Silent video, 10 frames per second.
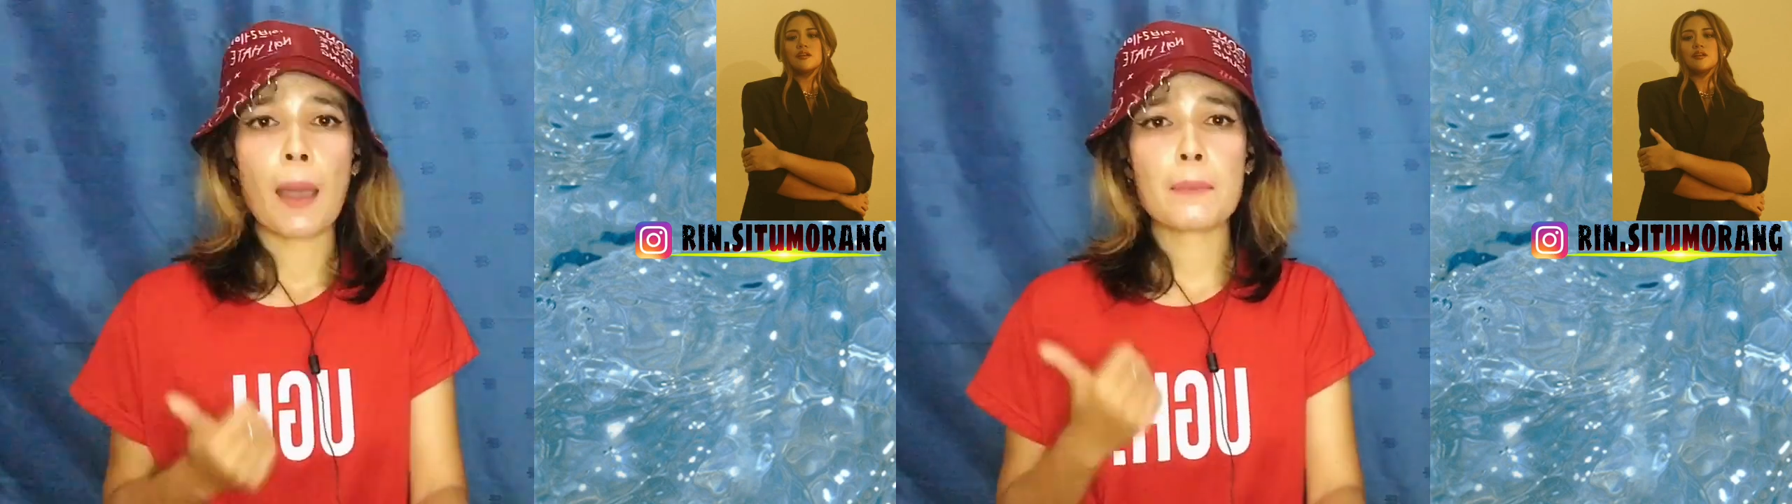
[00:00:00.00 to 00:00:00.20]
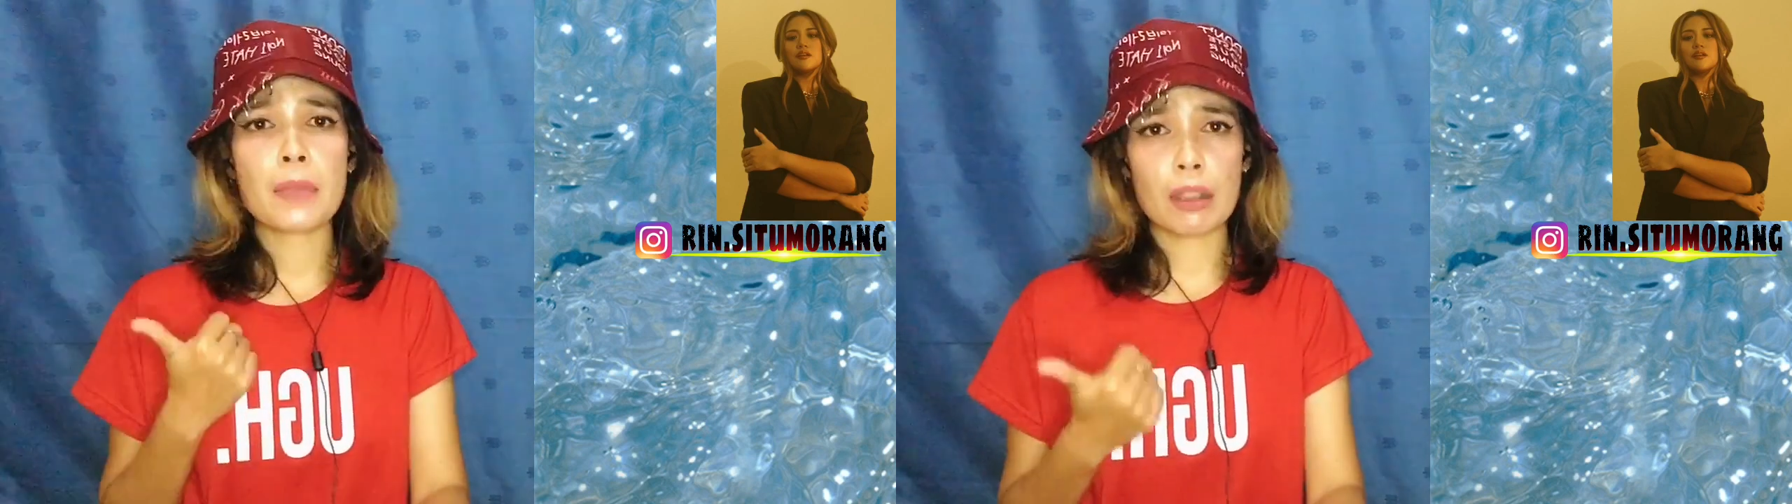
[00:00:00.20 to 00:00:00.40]

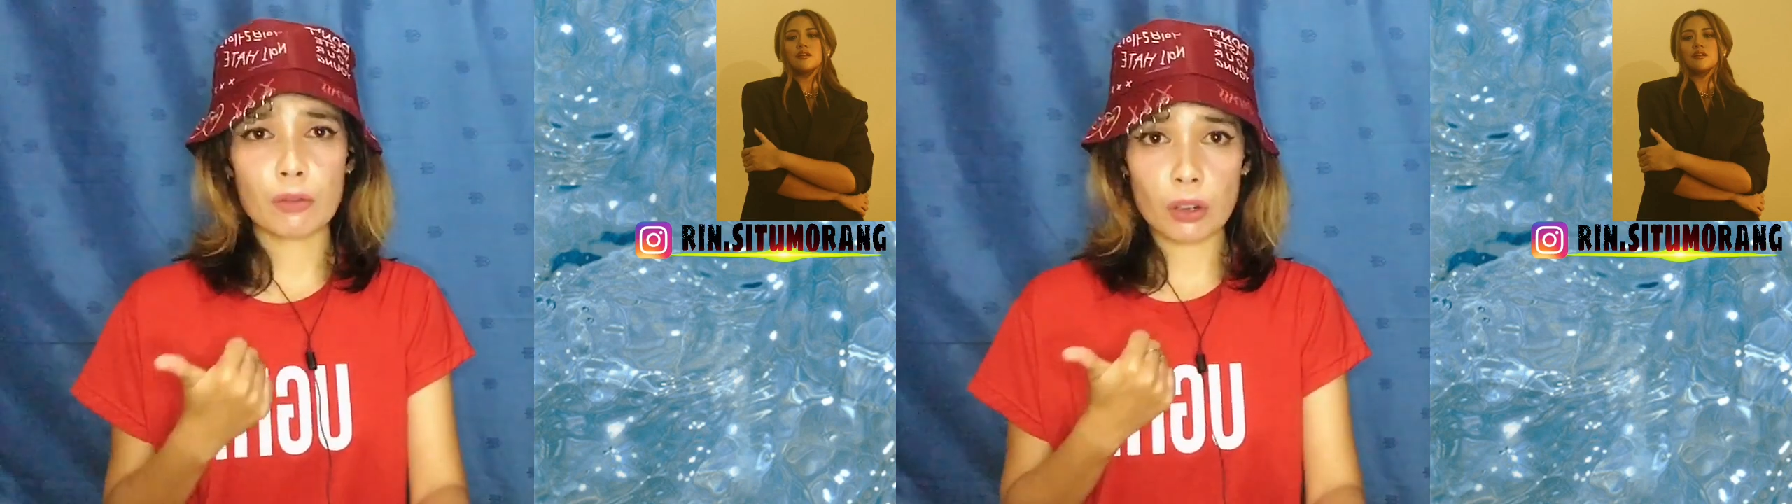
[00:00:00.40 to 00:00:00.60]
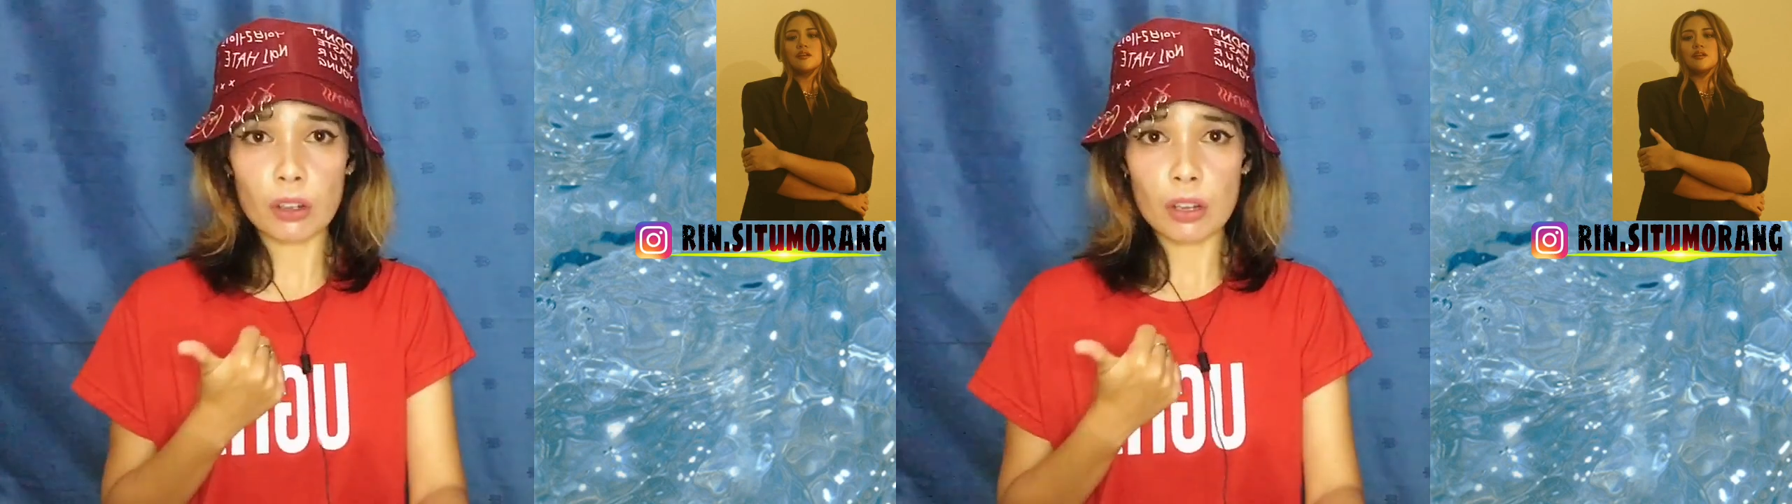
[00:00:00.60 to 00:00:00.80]

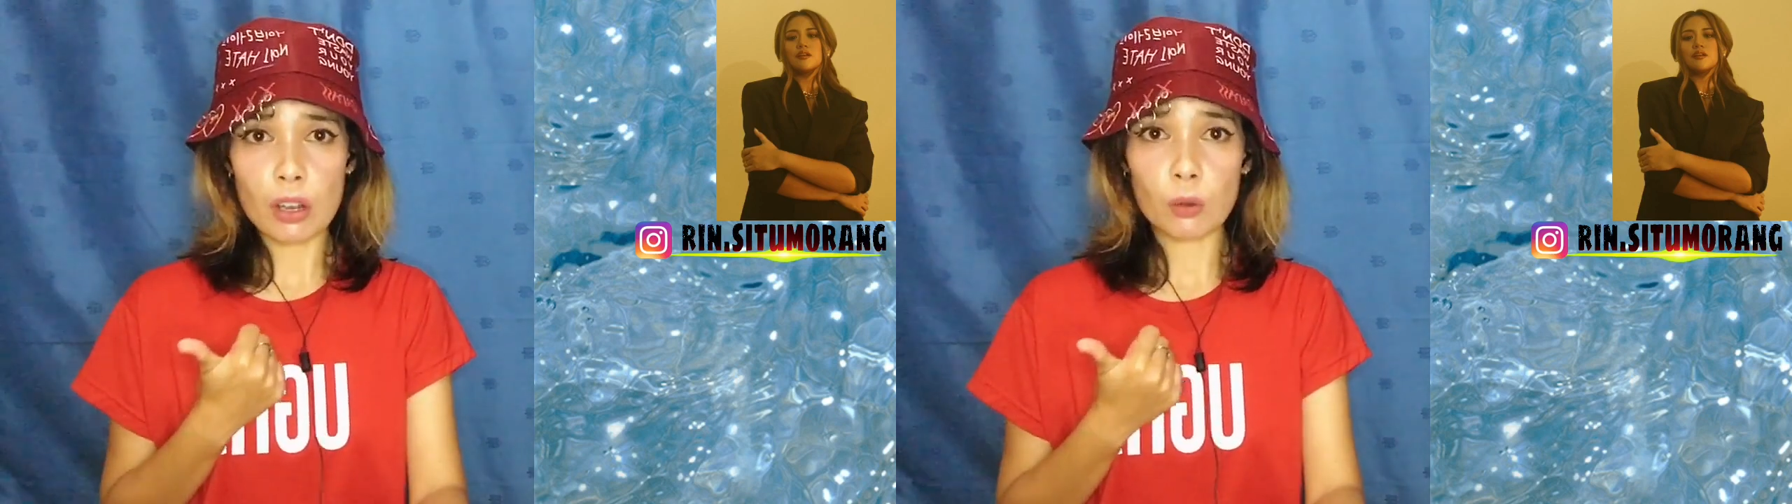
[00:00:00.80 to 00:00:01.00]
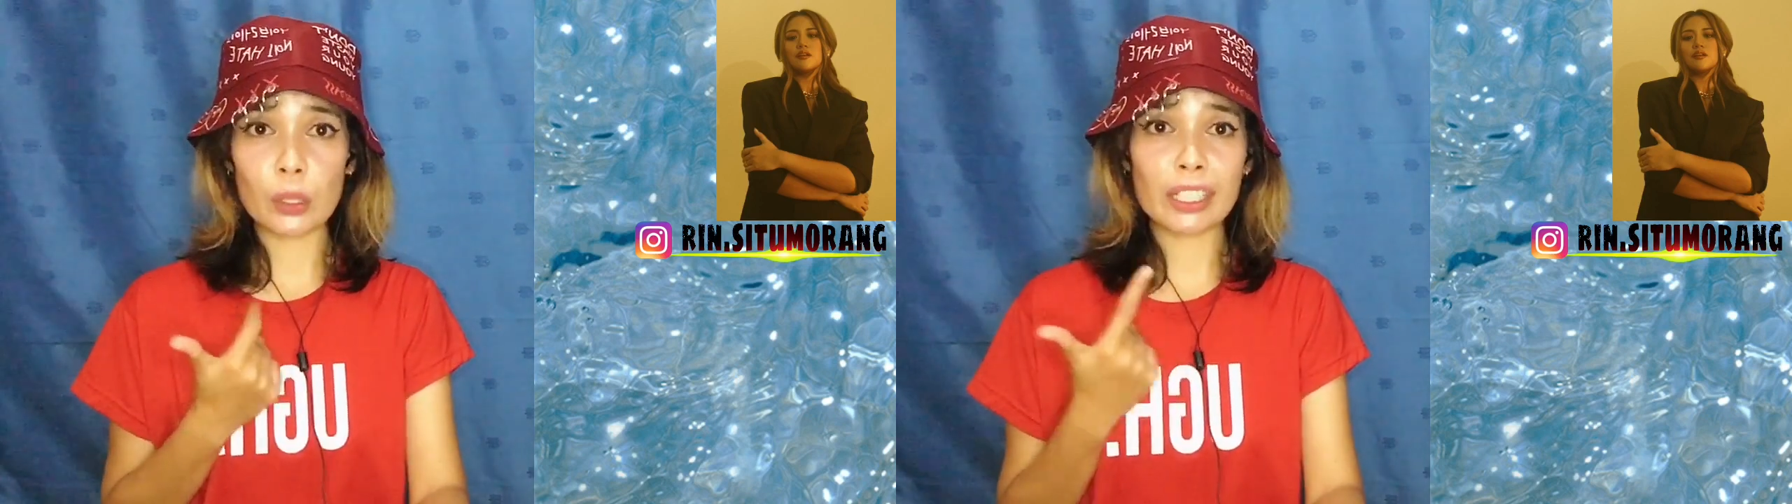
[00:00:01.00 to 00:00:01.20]
Mirror,
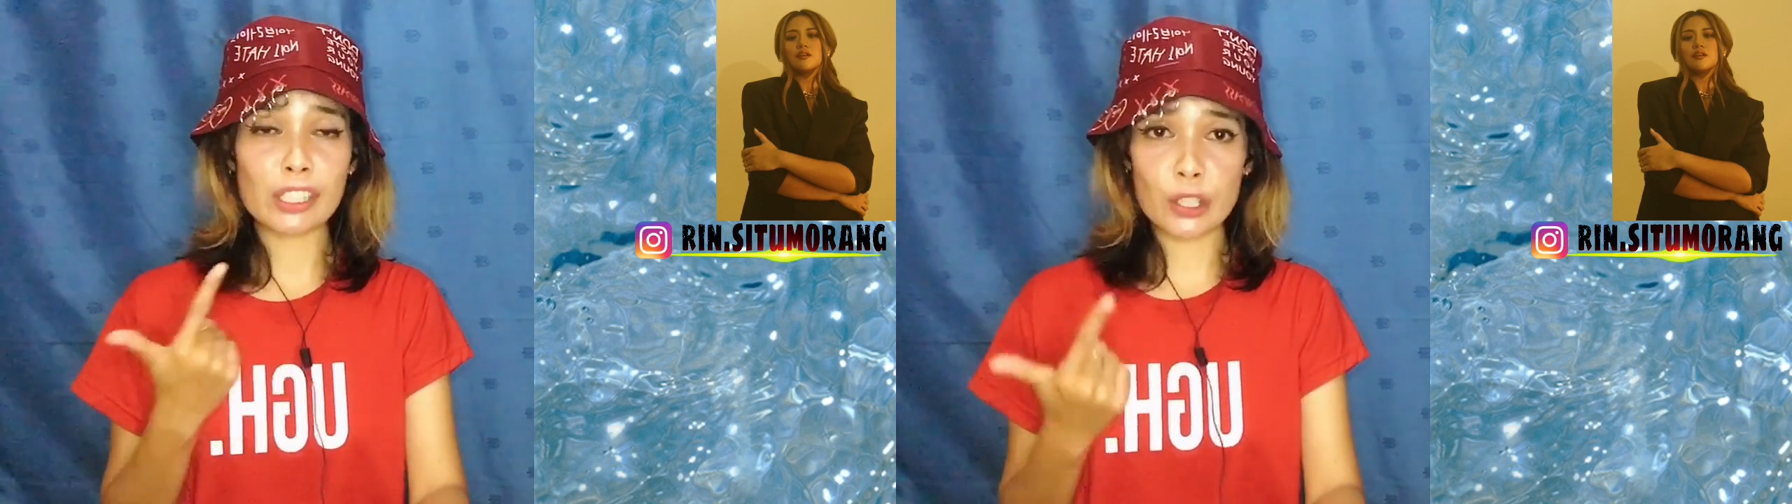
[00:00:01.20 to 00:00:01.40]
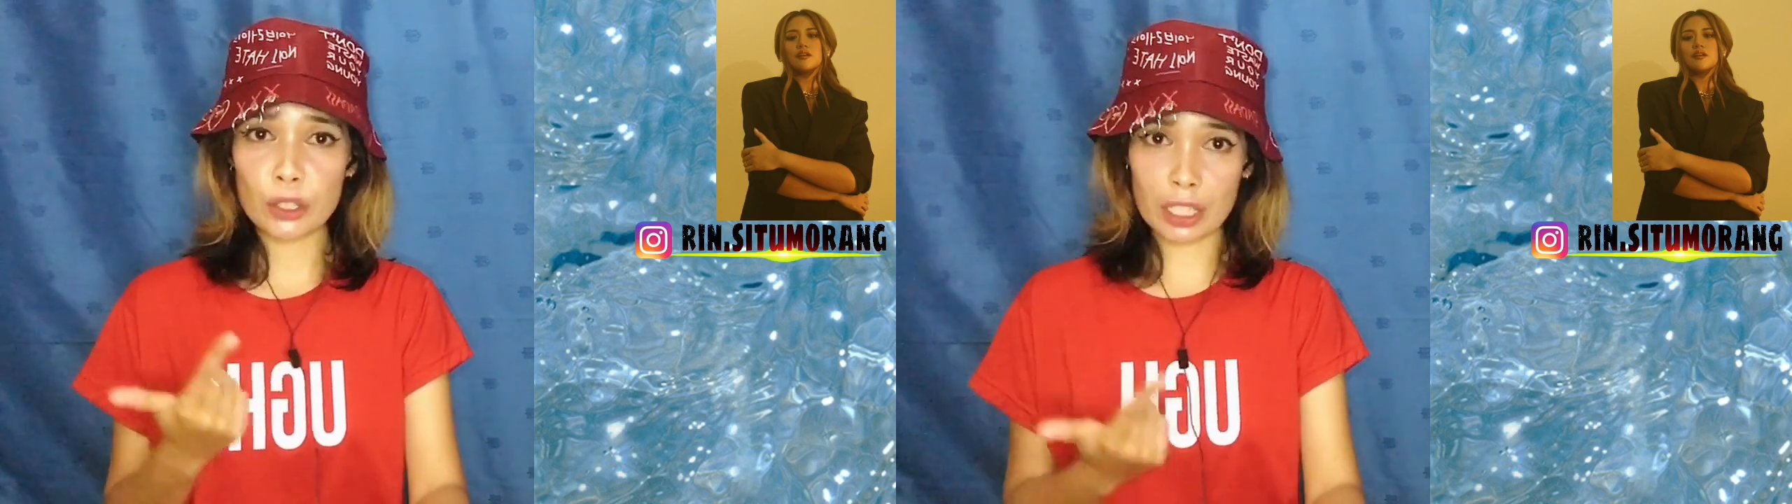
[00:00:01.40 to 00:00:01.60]
Will
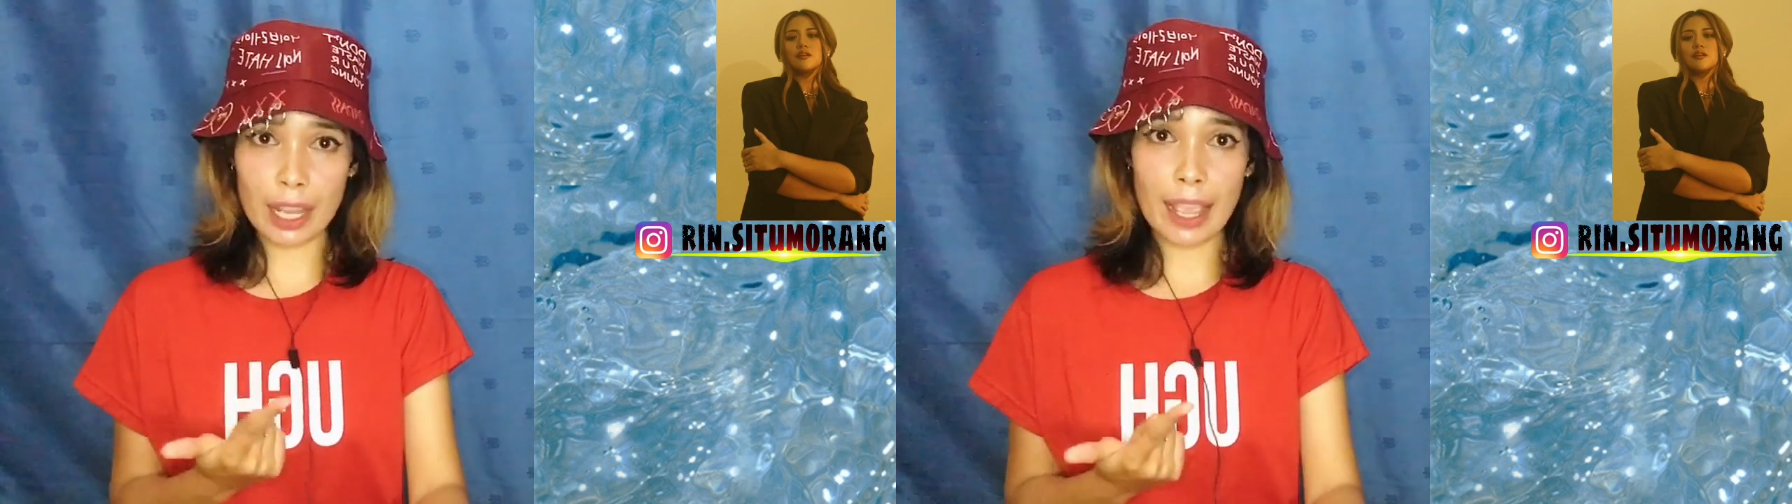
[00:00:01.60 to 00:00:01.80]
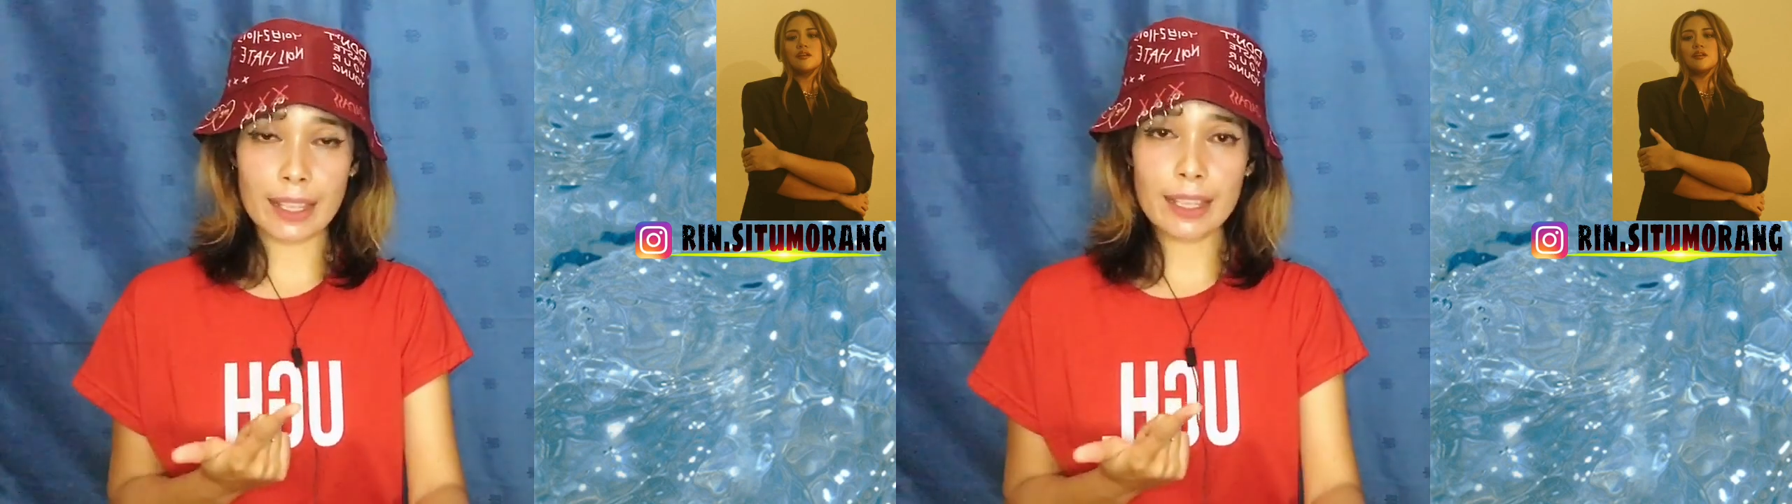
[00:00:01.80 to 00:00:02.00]
You
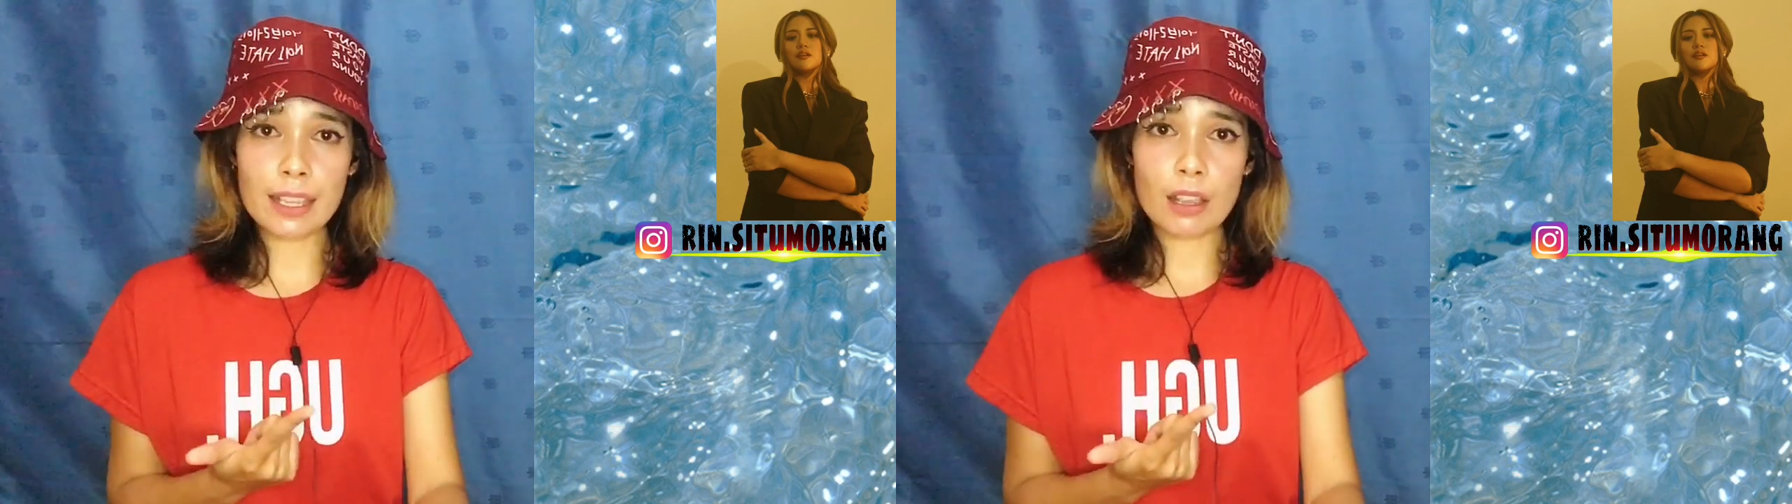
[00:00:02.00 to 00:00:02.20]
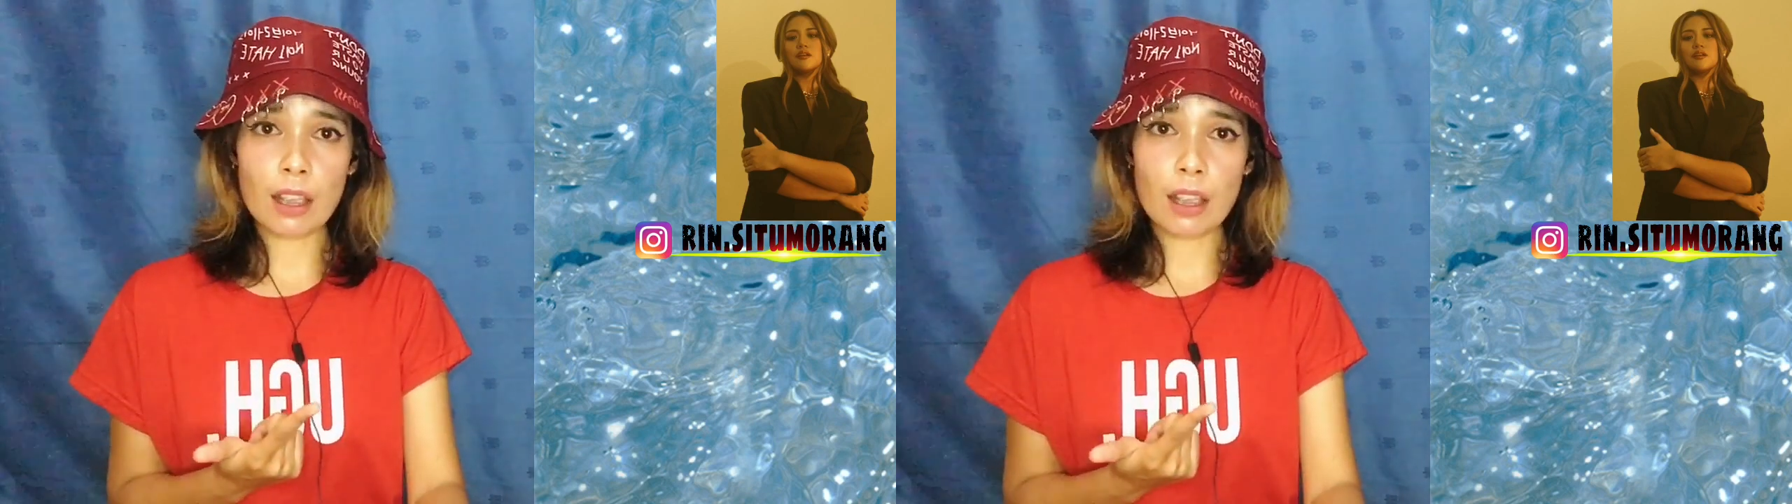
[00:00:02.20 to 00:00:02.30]
Stay,